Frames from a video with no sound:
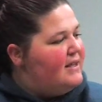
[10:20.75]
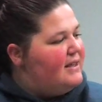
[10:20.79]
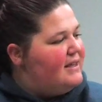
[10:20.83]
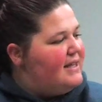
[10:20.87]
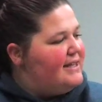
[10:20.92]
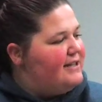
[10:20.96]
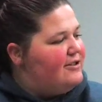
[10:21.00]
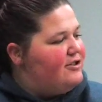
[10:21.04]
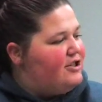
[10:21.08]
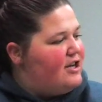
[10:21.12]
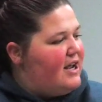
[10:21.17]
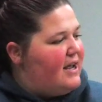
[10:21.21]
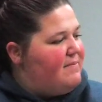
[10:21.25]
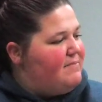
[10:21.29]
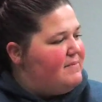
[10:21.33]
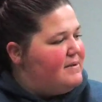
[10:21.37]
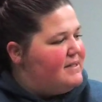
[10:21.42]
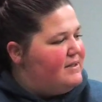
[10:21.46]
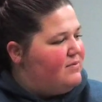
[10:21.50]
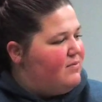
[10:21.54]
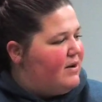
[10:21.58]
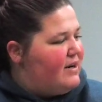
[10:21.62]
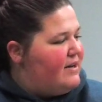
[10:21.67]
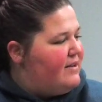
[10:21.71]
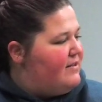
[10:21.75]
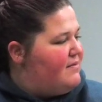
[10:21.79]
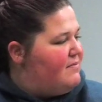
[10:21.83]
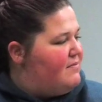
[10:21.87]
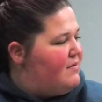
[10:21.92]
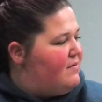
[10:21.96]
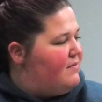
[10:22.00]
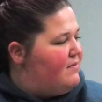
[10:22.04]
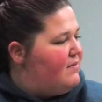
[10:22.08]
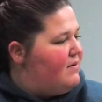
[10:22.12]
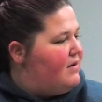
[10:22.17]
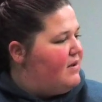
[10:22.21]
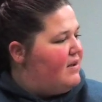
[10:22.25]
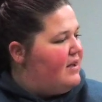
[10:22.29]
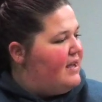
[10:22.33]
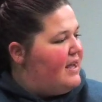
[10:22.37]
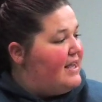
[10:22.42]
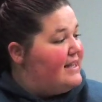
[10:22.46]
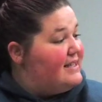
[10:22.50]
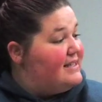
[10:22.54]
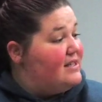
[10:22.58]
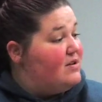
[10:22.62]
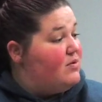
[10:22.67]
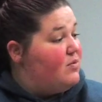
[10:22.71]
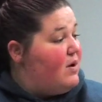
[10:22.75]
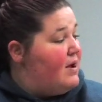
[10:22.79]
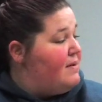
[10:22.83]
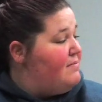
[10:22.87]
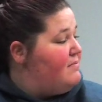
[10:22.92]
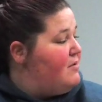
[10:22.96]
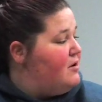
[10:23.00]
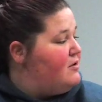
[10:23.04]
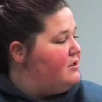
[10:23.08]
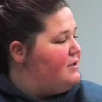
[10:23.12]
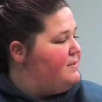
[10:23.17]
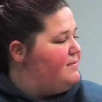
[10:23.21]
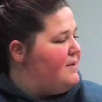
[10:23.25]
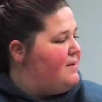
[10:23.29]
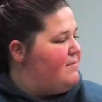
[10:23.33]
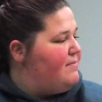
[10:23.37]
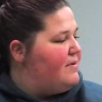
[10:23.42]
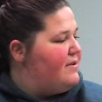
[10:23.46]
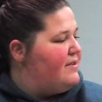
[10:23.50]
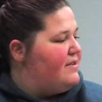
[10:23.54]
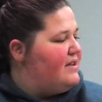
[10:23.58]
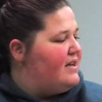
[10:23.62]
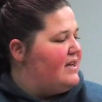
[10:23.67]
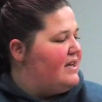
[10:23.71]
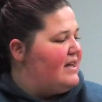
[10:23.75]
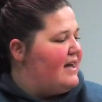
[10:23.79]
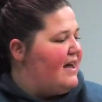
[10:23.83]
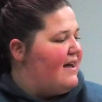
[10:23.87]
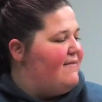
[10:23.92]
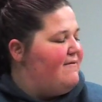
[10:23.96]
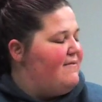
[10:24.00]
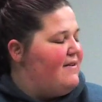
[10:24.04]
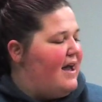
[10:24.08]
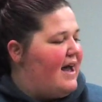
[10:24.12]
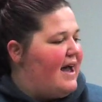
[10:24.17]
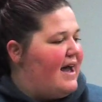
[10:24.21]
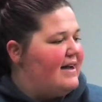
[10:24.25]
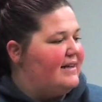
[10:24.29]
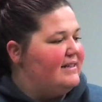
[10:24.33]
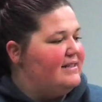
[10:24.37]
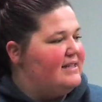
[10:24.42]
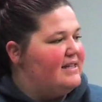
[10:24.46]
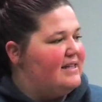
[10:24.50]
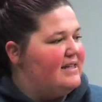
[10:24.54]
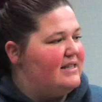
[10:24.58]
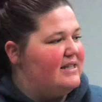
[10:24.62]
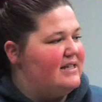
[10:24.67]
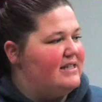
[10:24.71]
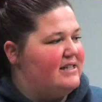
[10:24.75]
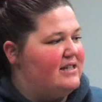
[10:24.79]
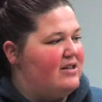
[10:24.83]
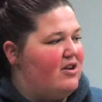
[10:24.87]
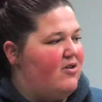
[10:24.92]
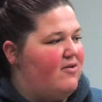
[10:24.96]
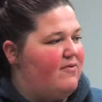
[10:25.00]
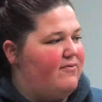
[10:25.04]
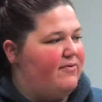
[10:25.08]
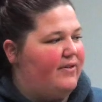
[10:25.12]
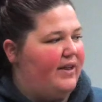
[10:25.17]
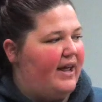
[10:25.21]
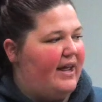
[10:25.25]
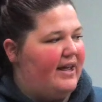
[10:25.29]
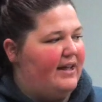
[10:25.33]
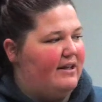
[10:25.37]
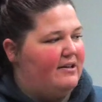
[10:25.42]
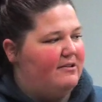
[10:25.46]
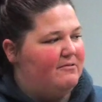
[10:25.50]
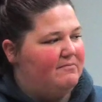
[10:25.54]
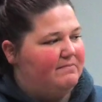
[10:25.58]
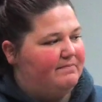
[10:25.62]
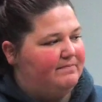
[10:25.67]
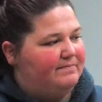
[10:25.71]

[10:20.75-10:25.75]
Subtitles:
This shape is the one most people think of as the snowflake.